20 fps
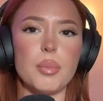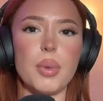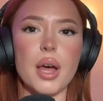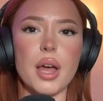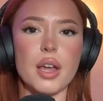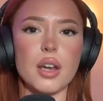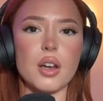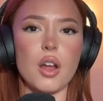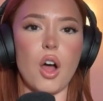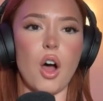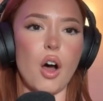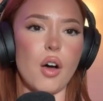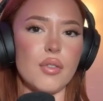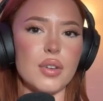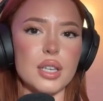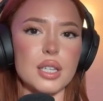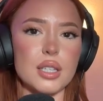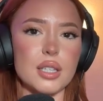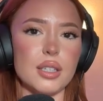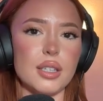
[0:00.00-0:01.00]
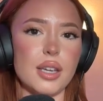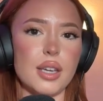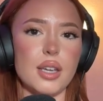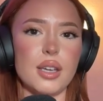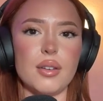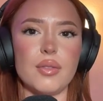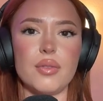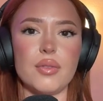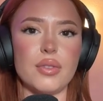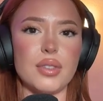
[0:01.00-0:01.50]
But
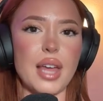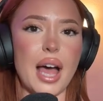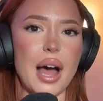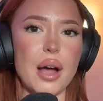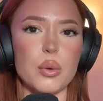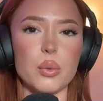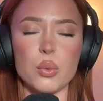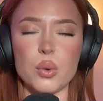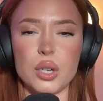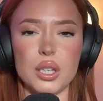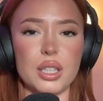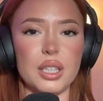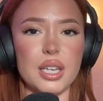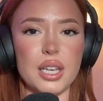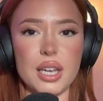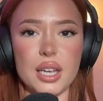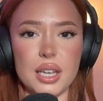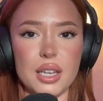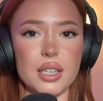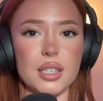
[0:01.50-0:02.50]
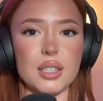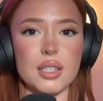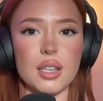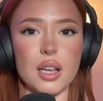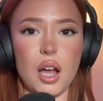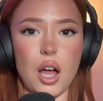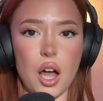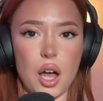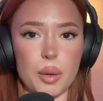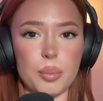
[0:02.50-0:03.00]
obviously that really
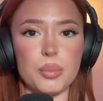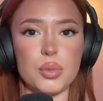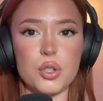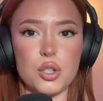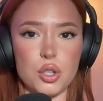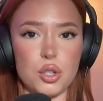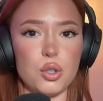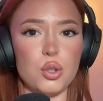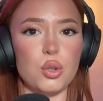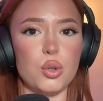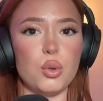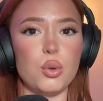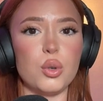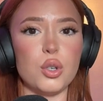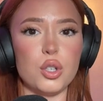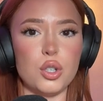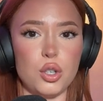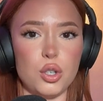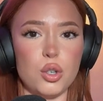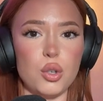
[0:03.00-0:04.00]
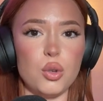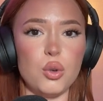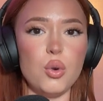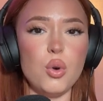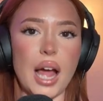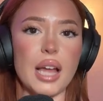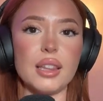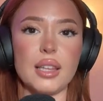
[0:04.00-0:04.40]
is up to you.